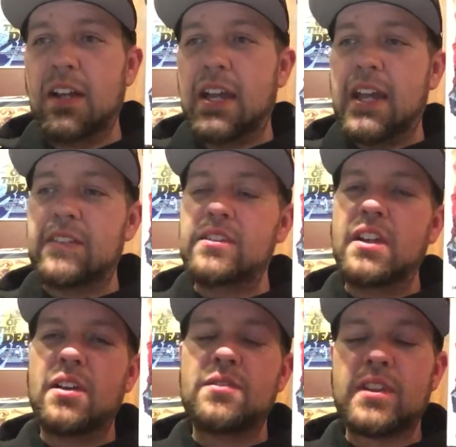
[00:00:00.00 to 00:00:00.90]
And, you
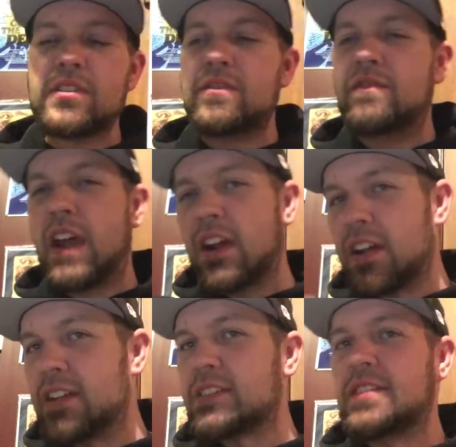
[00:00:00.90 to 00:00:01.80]
know, there's
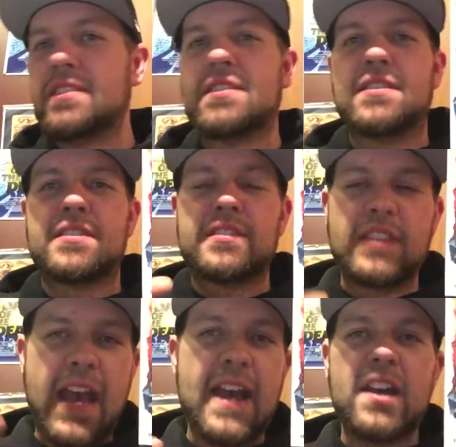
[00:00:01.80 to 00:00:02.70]
variances in
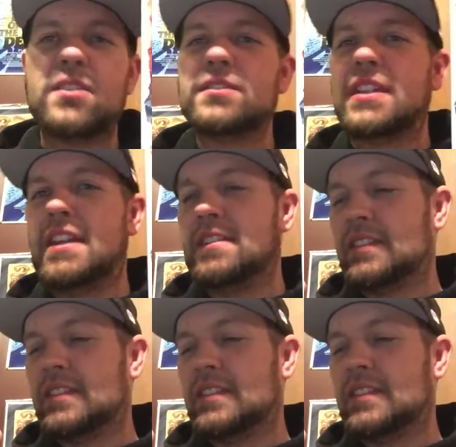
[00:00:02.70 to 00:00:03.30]
sound and in